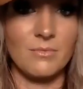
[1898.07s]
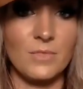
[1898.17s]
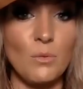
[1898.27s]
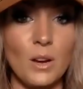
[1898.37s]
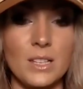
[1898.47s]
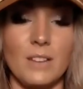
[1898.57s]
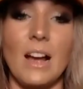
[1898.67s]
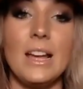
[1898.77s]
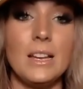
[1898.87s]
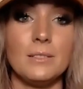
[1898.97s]
Super easy,
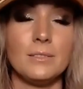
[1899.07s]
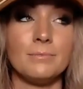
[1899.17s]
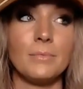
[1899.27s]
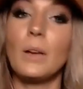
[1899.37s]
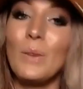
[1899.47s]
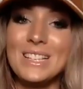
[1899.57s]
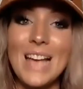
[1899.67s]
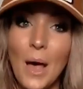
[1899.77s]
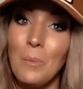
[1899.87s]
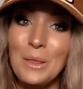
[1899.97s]
right? Like we get to
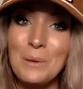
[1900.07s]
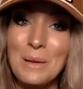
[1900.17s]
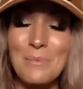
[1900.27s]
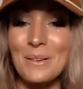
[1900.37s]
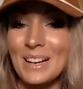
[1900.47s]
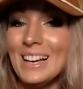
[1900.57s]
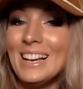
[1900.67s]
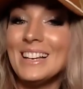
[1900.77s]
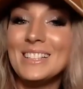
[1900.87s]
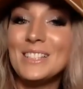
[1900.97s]
help other people.
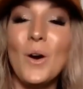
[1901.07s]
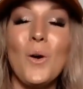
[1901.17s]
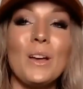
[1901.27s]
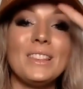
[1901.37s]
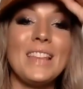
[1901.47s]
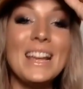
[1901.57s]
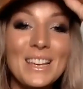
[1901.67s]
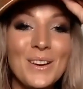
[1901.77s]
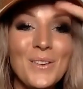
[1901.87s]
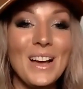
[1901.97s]
So thank
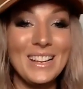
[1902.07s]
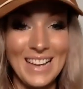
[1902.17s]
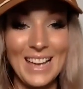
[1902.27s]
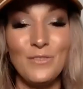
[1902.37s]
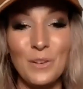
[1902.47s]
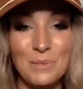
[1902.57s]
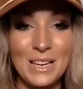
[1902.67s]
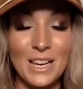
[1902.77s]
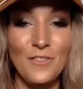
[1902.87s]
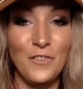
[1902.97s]
you again for being
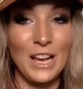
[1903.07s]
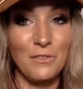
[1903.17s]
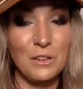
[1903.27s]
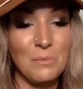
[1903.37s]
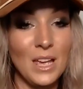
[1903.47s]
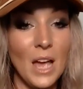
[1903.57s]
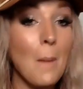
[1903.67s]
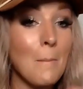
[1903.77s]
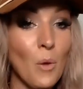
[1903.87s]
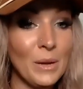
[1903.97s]
here, for giving me a
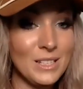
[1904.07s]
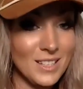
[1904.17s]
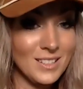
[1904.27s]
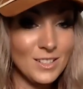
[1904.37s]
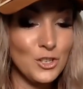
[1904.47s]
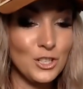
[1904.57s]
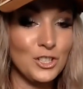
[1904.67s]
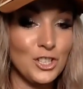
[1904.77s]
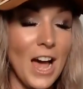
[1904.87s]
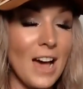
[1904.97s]
moment to
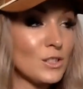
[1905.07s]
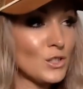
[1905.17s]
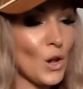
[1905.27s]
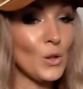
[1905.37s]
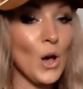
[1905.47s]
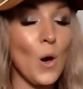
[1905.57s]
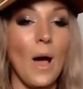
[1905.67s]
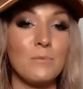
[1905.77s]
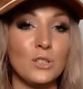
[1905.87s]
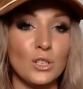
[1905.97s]
just chat solo.
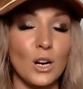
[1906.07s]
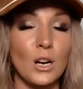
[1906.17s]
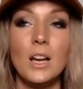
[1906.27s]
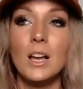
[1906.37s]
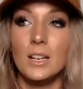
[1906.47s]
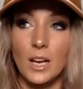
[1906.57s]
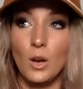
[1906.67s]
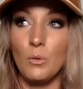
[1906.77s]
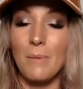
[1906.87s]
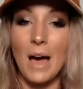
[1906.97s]
I'm sure Nick
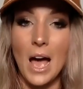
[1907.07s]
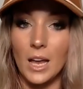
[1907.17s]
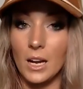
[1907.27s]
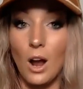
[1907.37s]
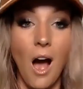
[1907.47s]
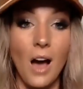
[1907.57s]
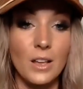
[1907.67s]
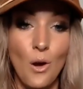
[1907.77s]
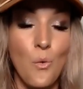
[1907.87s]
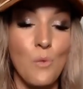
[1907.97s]
will be back and our
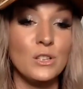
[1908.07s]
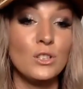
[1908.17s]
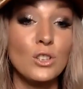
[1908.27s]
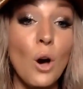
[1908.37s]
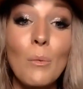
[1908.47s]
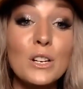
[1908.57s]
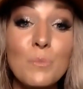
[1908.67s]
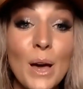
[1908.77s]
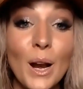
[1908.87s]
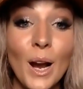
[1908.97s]
audio will be so much
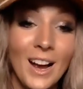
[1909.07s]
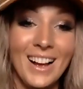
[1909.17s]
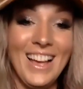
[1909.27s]
better